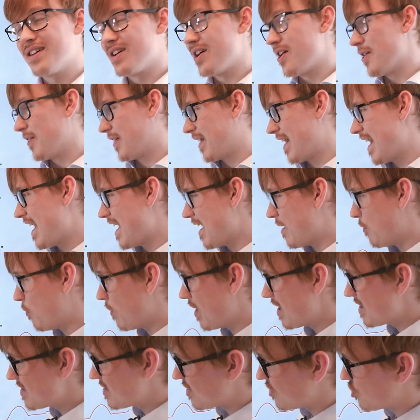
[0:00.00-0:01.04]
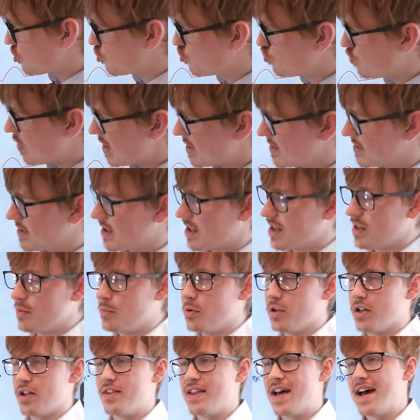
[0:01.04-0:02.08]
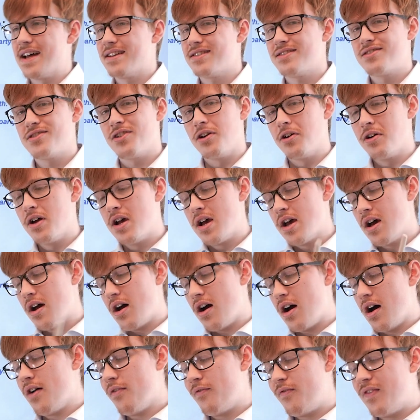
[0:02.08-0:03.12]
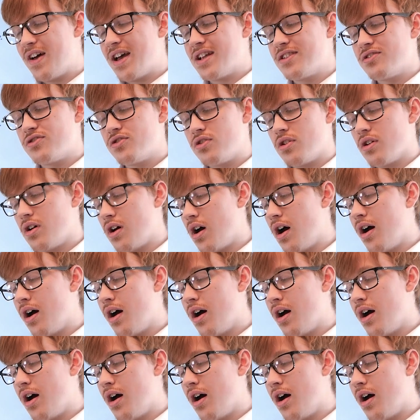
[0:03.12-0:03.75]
Okay, and where's the stressed syllable in that? So eventually.